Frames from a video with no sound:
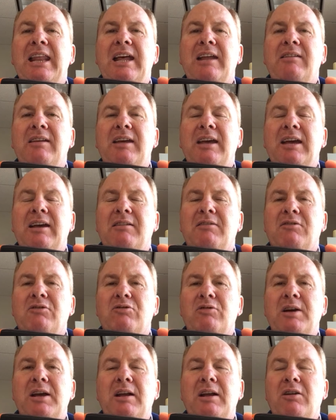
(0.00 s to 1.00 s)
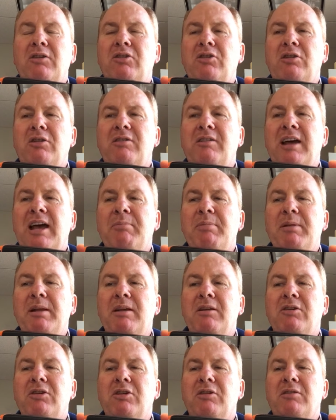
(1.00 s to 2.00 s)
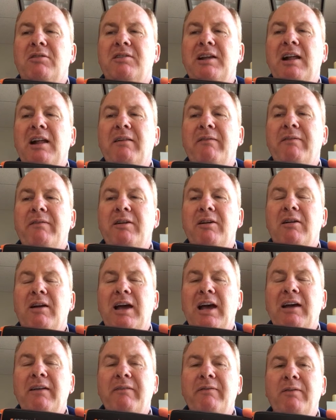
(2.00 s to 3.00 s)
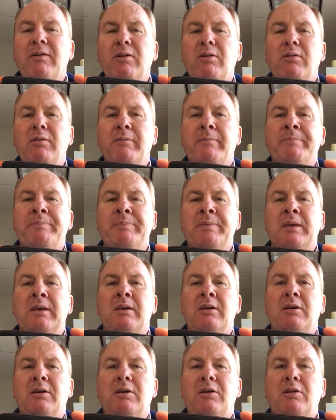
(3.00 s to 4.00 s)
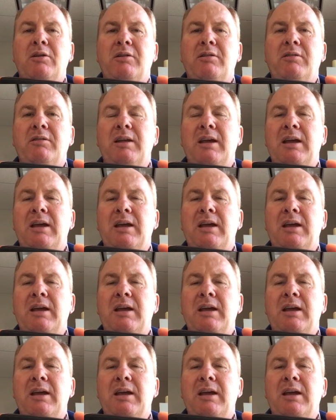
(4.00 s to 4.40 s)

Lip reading: that text straight onto your tablet, your iPhone, your